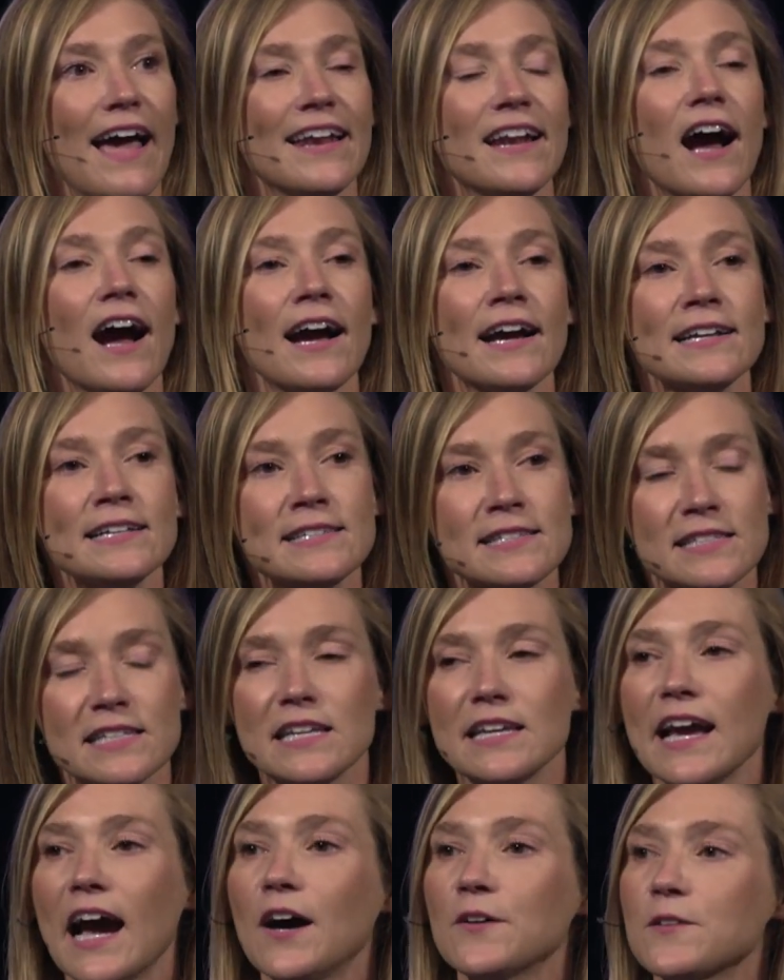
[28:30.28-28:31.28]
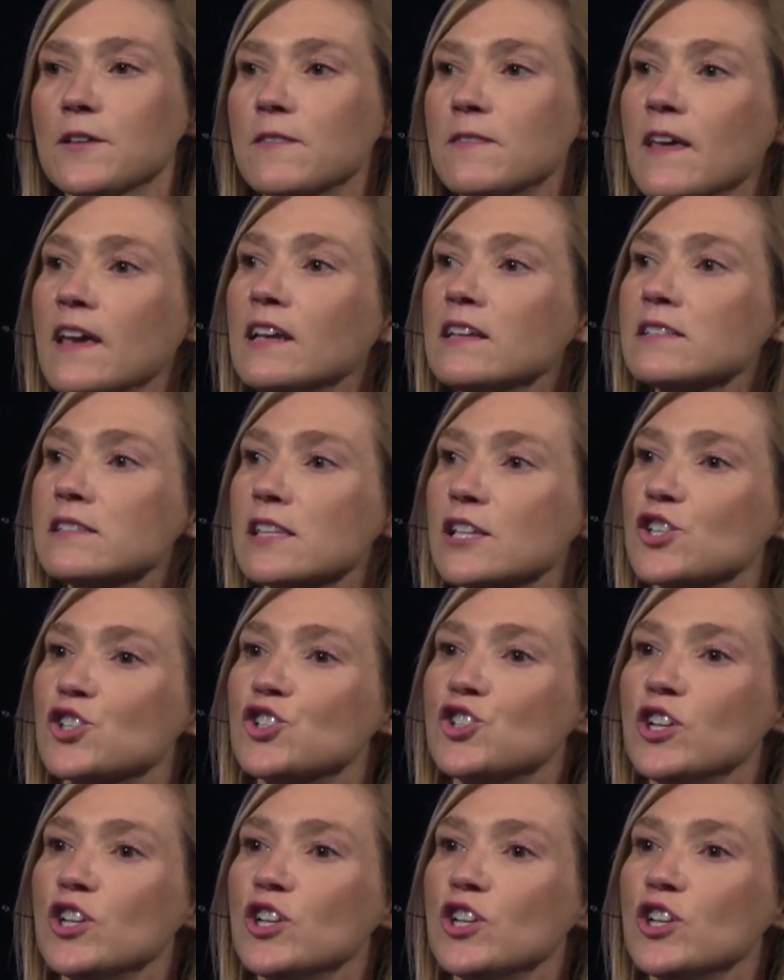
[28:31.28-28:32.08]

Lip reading: and I see how the things that